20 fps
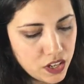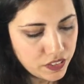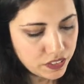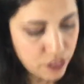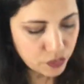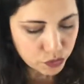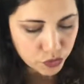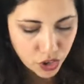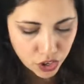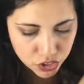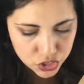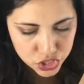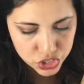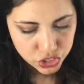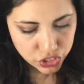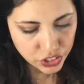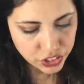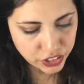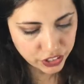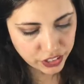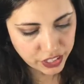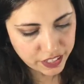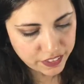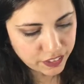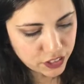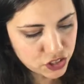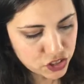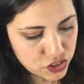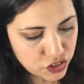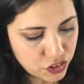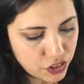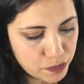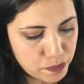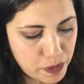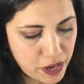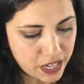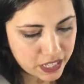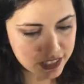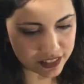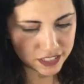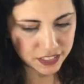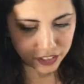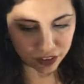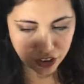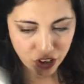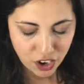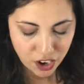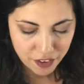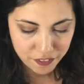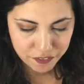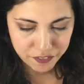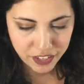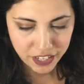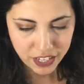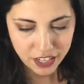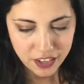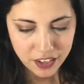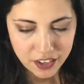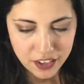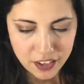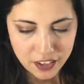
the rock sugar and the sugar packs, the coffee,